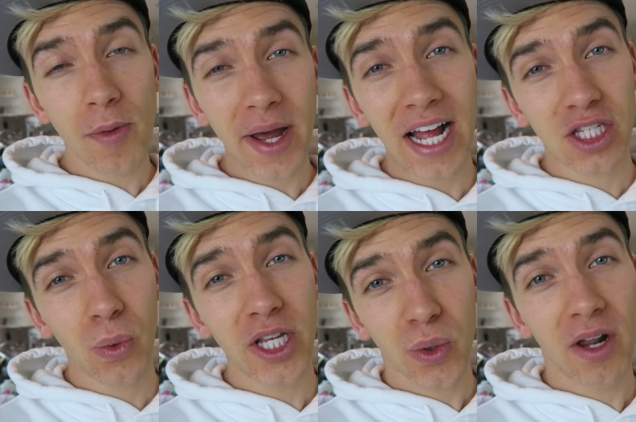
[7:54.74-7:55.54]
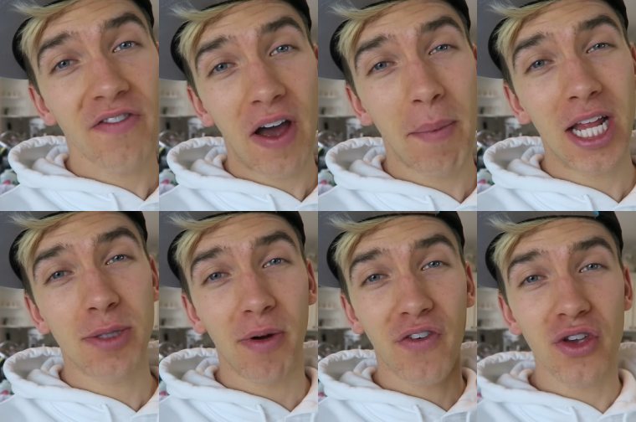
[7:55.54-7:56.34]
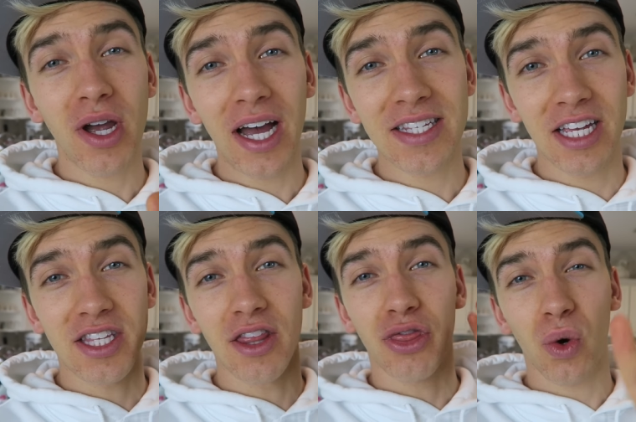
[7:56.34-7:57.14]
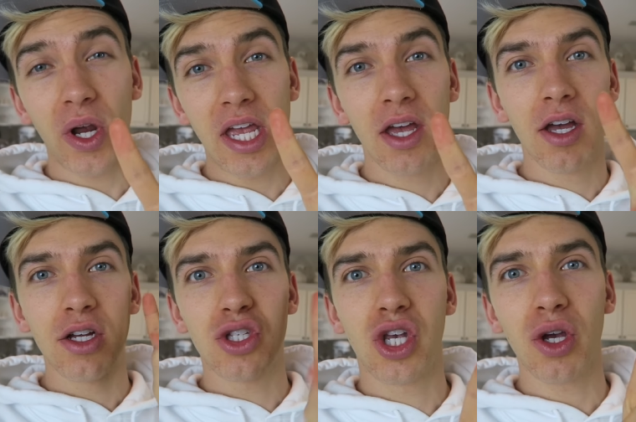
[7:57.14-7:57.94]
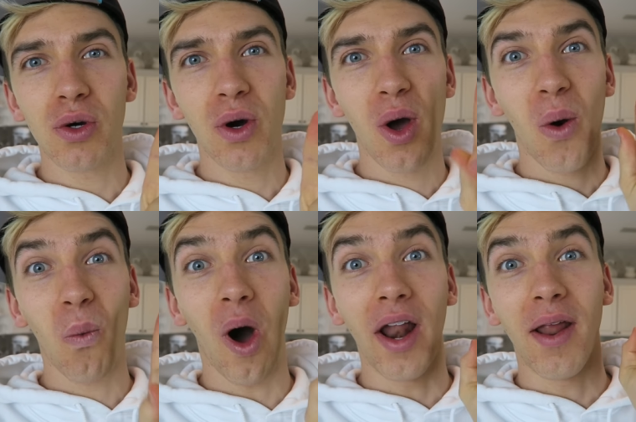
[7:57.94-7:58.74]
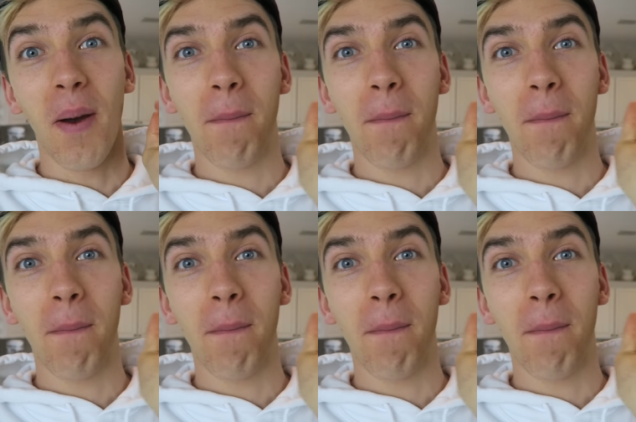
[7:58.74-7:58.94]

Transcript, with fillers: We might have to wait twenty-five minutes, but for you guys, it's in three, two, one.